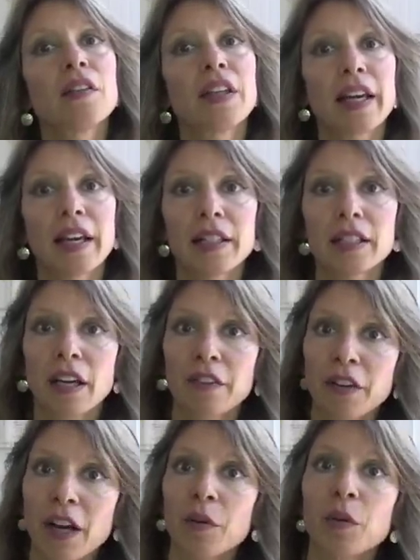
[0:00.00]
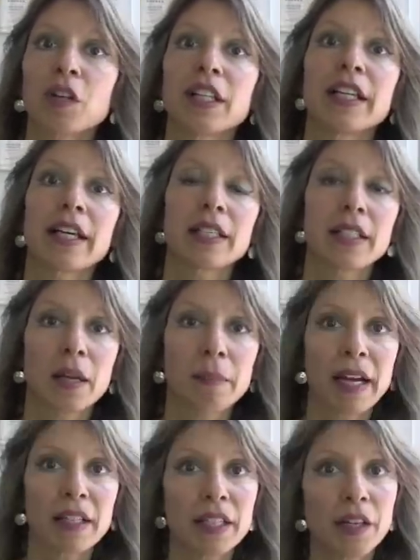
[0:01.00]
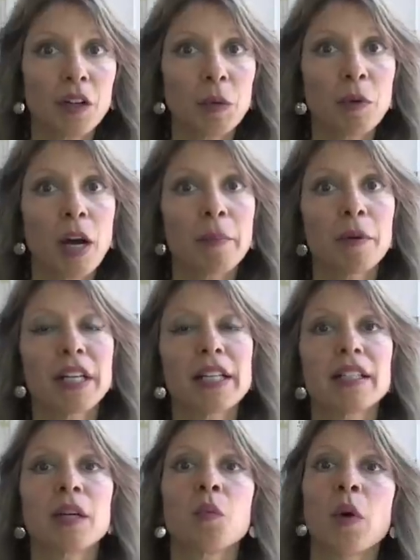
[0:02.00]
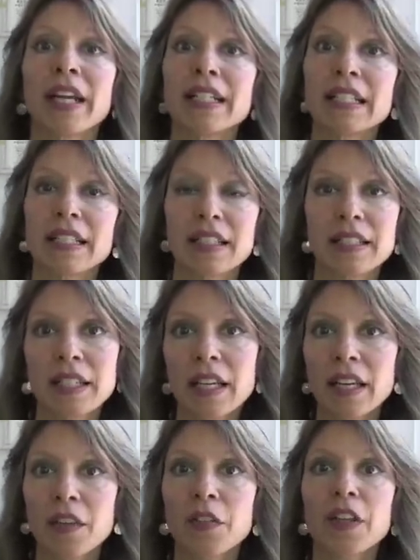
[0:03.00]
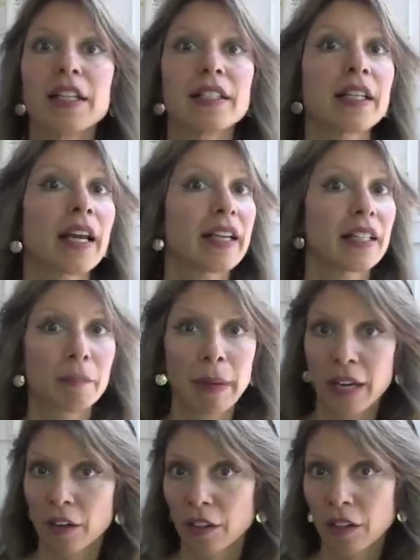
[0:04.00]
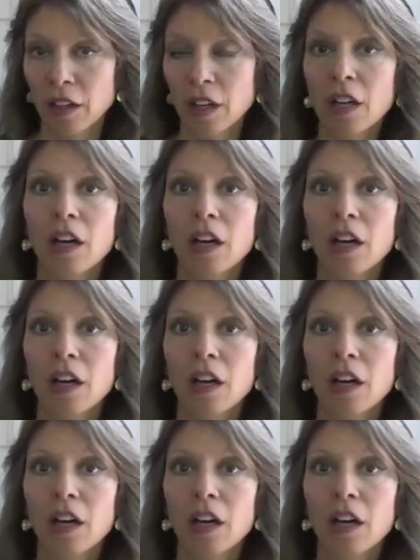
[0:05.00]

the antiviral and antibacterial properties, it whitens the teeth, it tastes better.